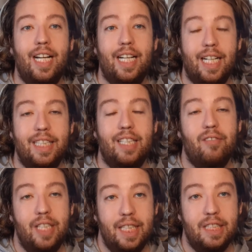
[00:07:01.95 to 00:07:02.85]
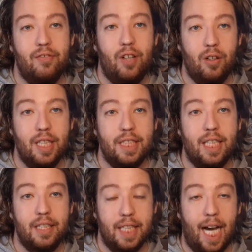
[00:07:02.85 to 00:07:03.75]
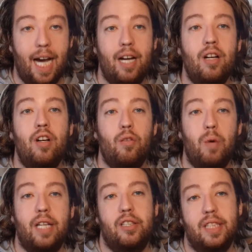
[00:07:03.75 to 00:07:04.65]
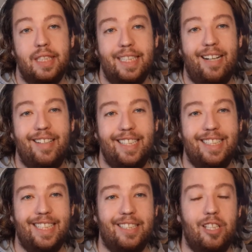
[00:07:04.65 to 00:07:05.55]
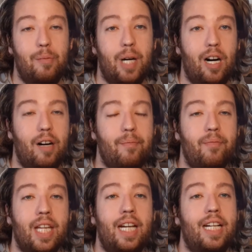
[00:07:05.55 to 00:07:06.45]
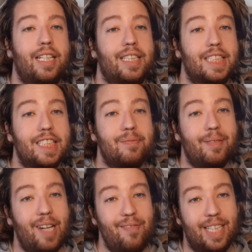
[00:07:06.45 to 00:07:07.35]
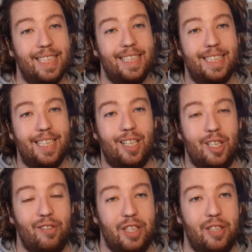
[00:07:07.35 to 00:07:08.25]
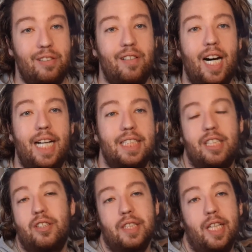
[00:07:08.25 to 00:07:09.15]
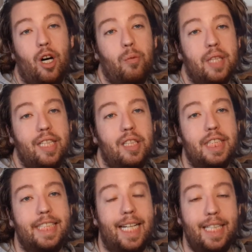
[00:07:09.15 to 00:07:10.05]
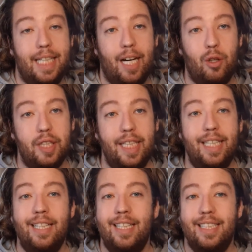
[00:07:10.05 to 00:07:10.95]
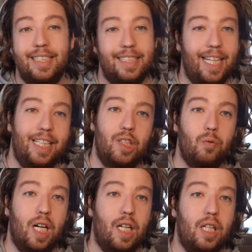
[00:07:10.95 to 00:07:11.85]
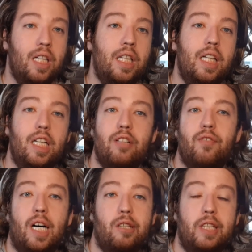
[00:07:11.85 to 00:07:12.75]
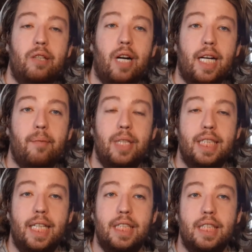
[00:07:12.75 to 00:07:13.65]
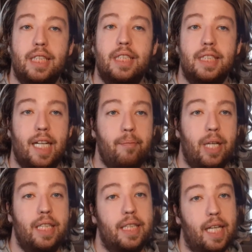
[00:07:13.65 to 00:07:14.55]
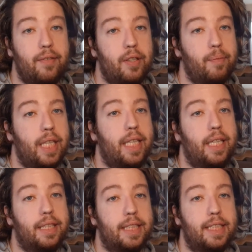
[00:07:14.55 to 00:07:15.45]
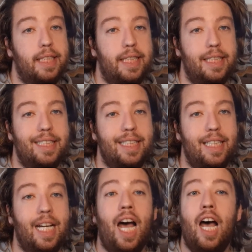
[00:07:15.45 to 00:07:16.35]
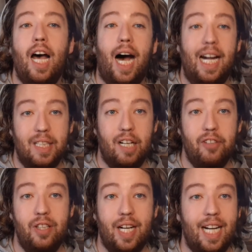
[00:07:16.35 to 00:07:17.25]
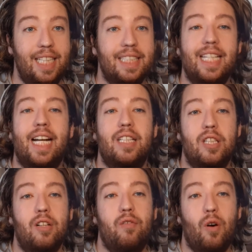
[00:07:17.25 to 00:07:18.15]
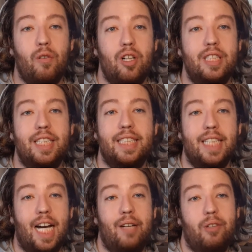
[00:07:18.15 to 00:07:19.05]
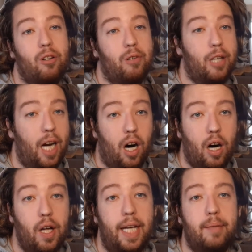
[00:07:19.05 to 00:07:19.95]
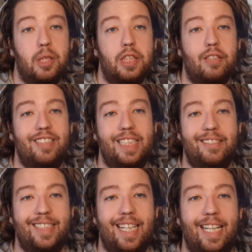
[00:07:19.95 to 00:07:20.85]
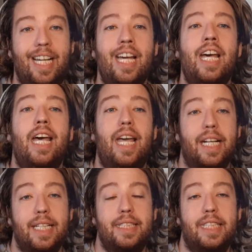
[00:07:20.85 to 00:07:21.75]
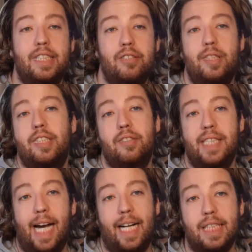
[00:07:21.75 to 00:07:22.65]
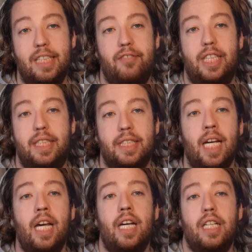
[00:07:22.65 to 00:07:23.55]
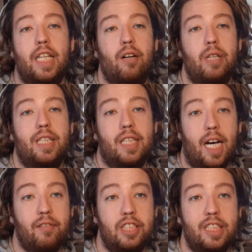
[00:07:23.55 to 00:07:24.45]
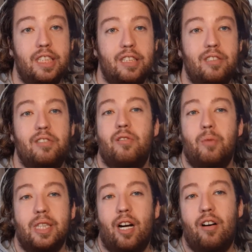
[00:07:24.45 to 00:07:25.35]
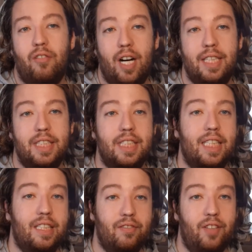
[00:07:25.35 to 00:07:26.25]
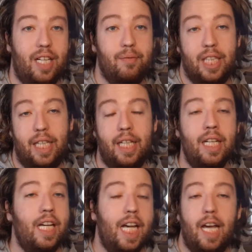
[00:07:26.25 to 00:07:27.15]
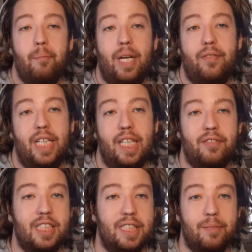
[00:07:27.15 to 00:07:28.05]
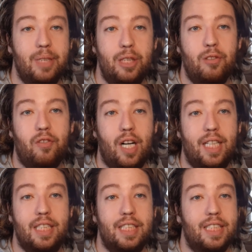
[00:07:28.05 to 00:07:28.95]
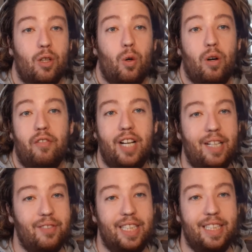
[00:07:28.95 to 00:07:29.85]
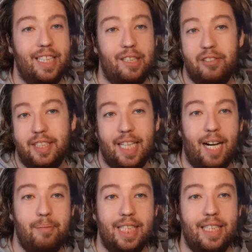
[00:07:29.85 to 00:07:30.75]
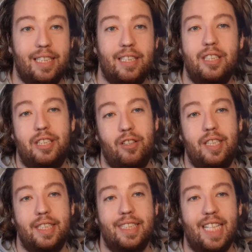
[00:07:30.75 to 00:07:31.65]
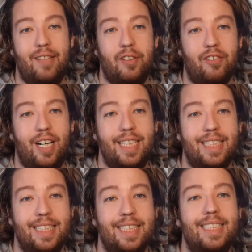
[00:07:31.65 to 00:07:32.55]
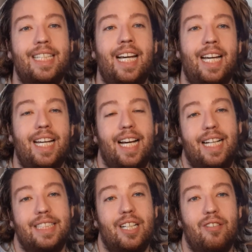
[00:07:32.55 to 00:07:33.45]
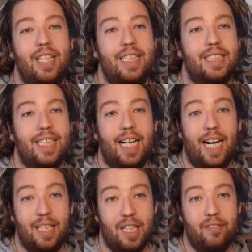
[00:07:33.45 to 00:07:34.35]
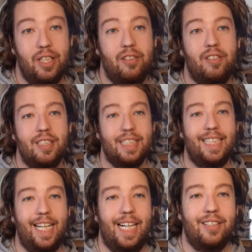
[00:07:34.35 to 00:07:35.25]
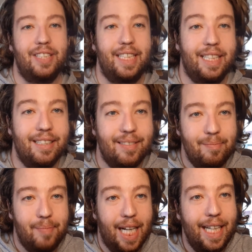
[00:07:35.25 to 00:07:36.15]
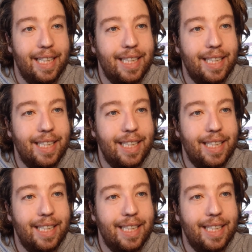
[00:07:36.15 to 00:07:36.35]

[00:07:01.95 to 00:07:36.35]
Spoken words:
And I think we need to focus on that rather than tearing each other apart. This has been my message to all of you. I certainly hope that you're staying healthy, staying well, and following recommendations set by the government and the CDC. I love you guys, and I look forward to the time where we're all able to reunite and continue to do the activities that we love to do with our friends and family, and maybe even some new friends or family that you adopt in during this time of crisis. As always, I love you. Stay healthy. Bye.